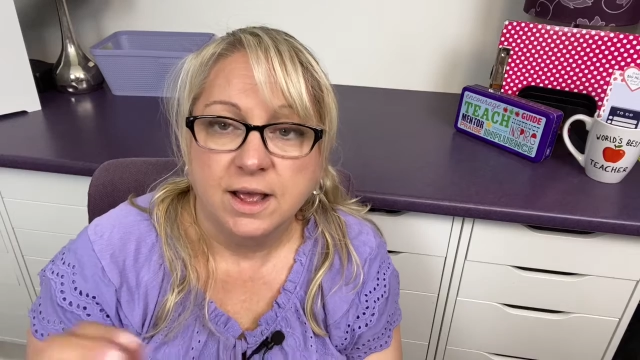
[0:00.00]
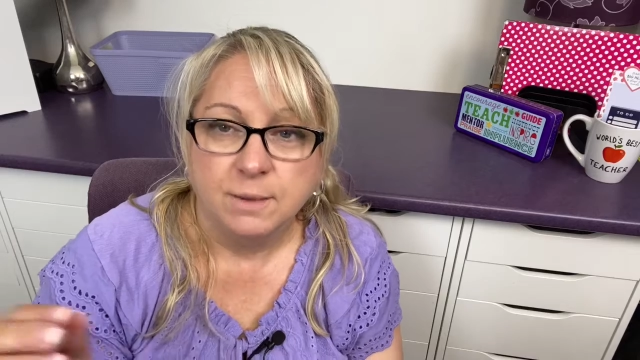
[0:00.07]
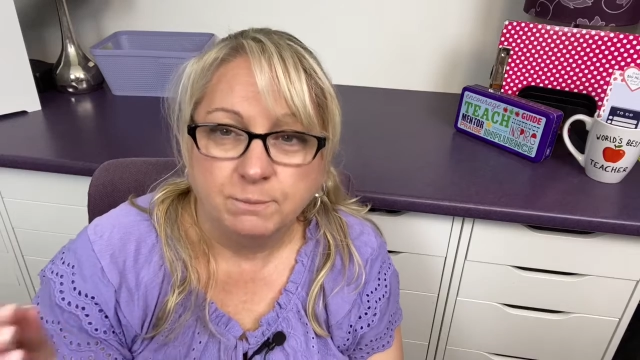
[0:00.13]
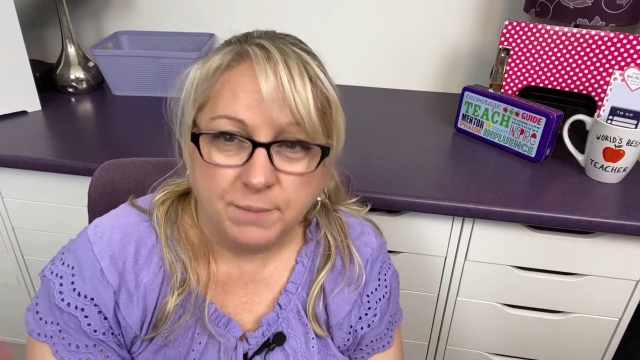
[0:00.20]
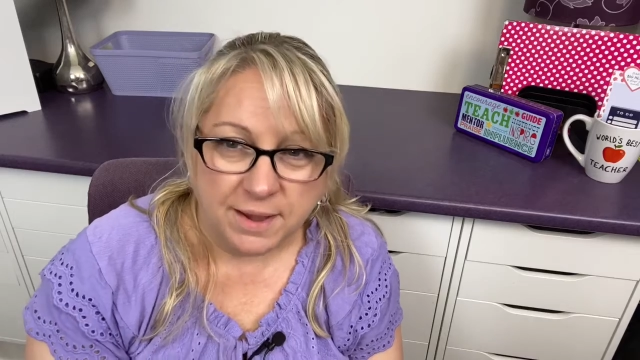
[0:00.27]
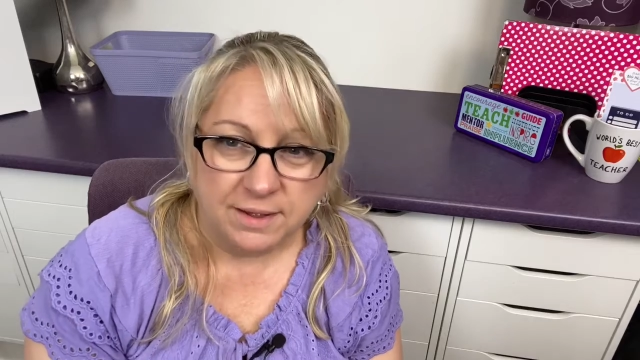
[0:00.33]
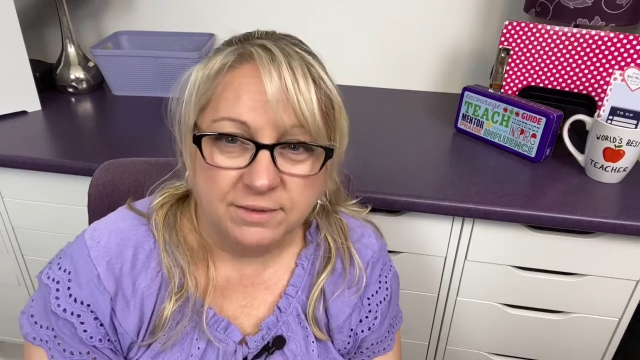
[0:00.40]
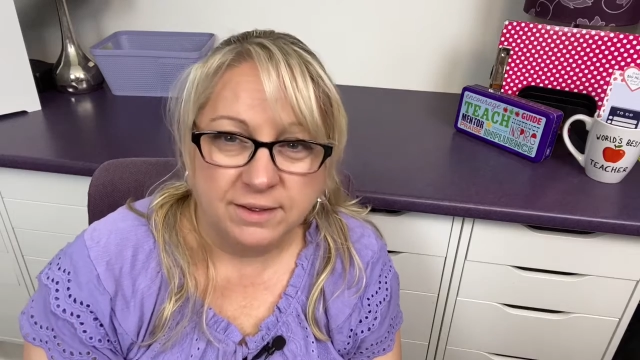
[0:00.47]

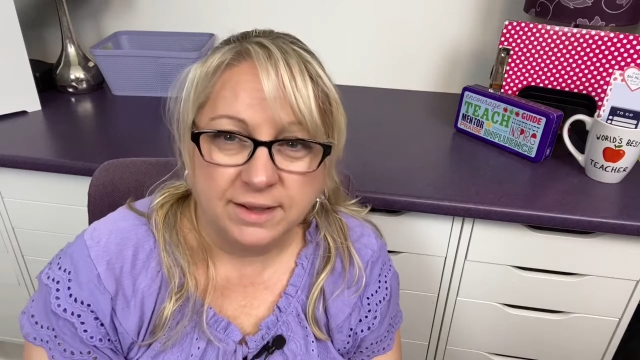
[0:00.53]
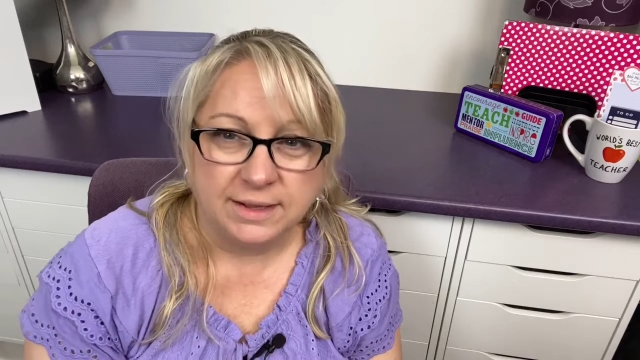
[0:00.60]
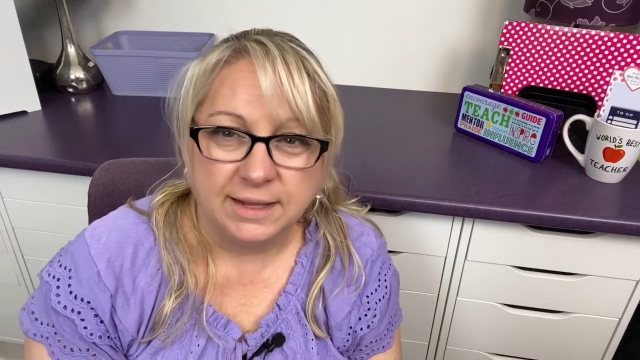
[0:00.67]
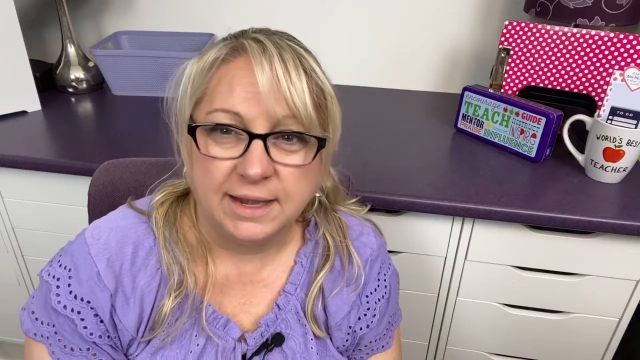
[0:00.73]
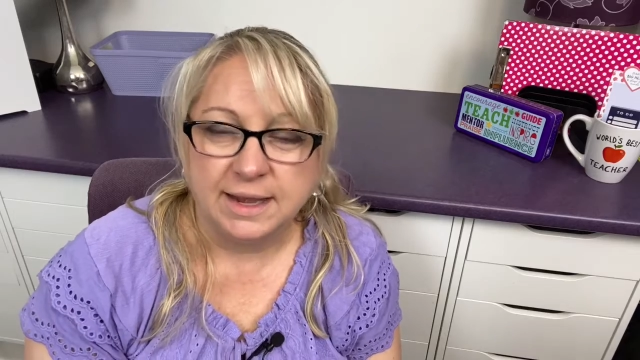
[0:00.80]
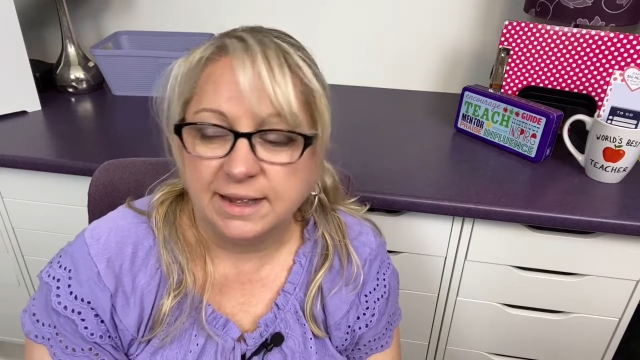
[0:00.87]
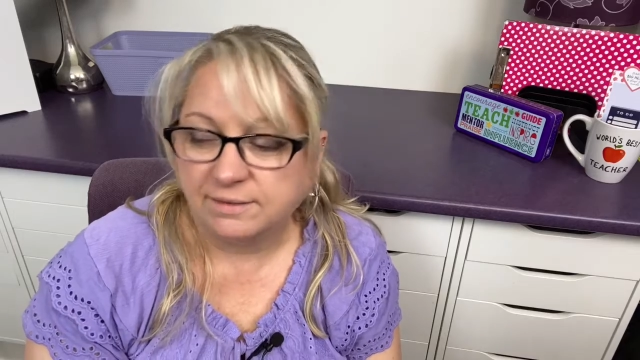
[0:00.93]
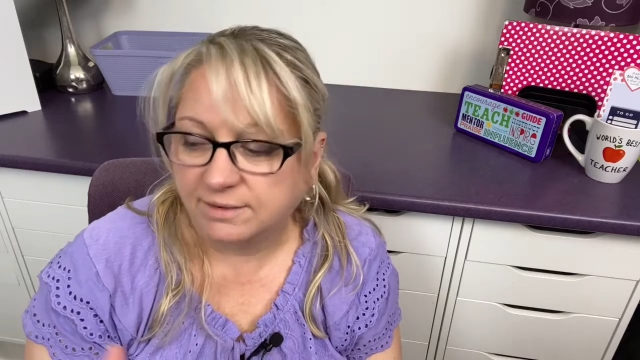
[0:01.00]

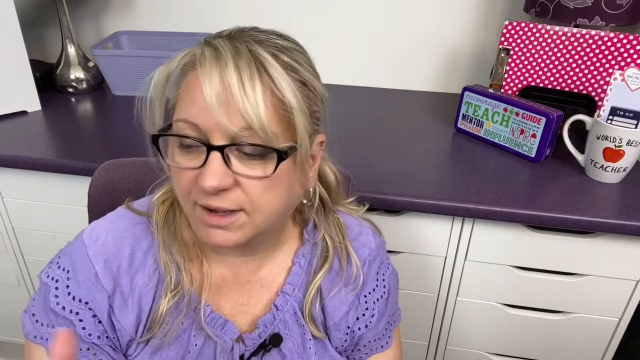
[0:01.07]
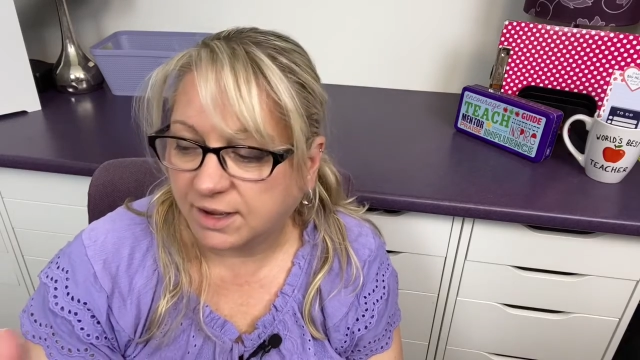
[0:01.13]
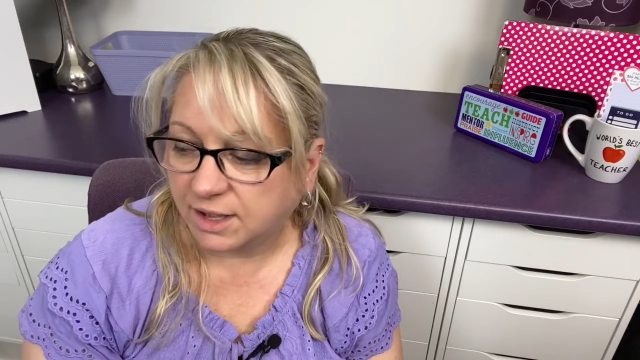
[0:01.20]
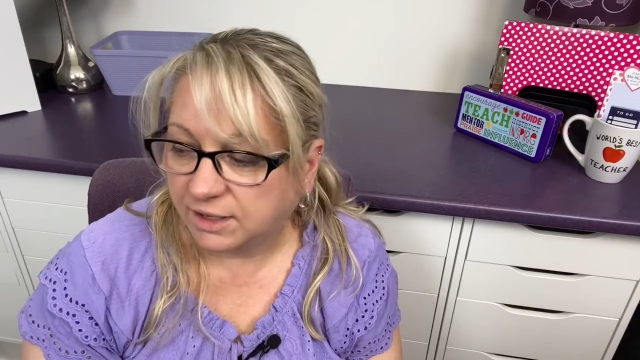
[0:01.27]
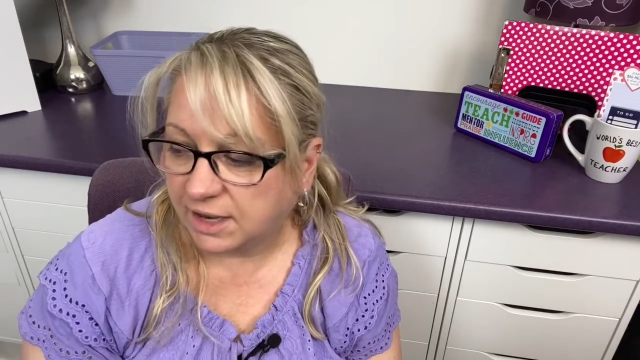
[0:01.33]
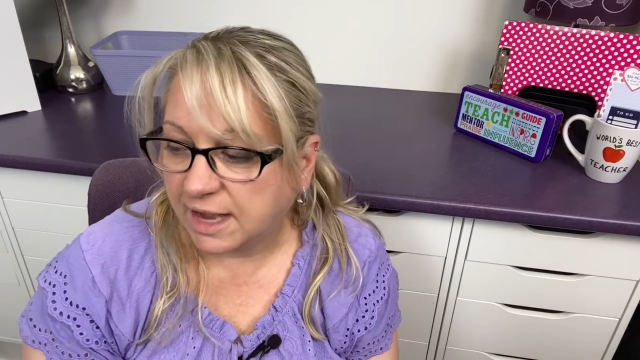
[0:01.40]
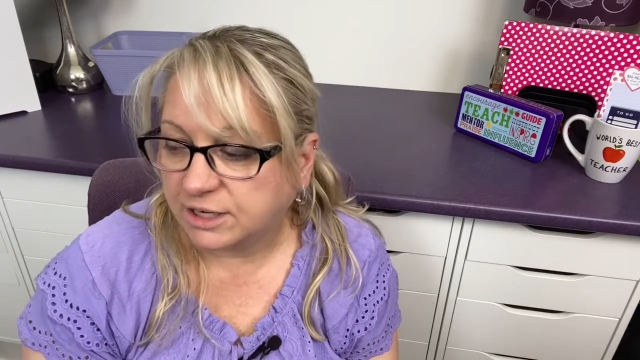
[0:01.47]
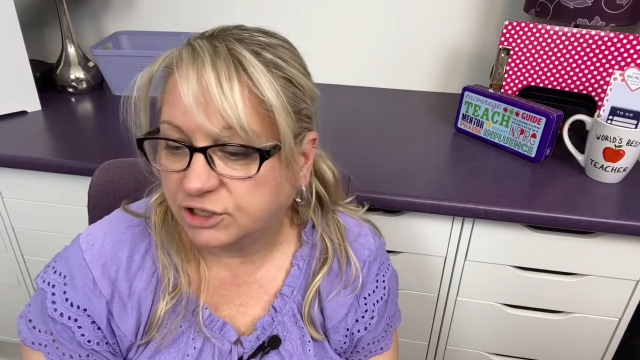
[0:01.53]
Basically, it's a
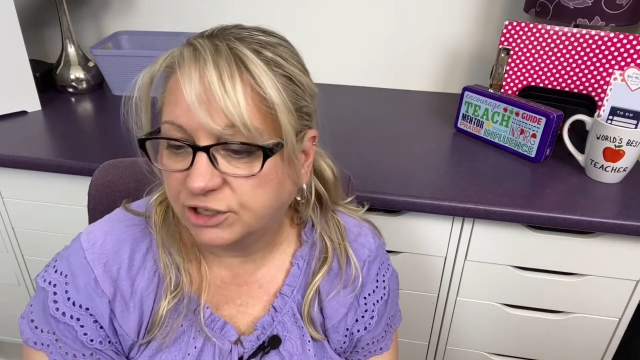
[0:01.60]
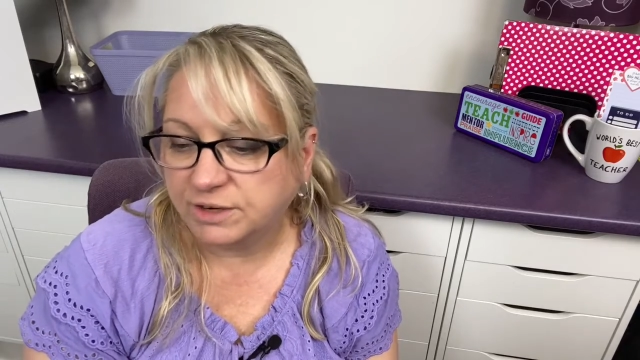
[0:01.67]
collection